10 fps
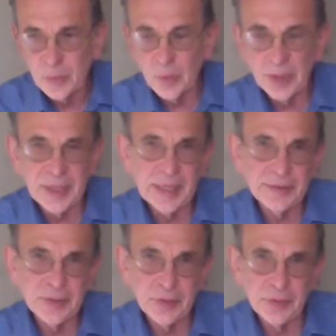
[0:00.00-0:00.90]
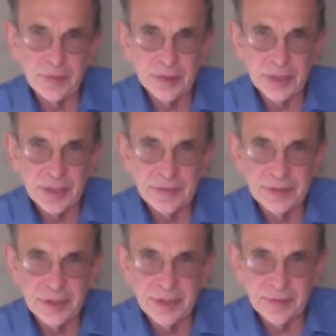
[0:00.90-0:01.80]
working at the University of
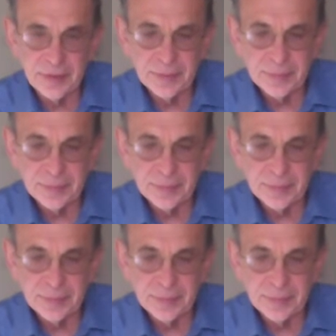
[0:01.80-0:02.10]
Geneva.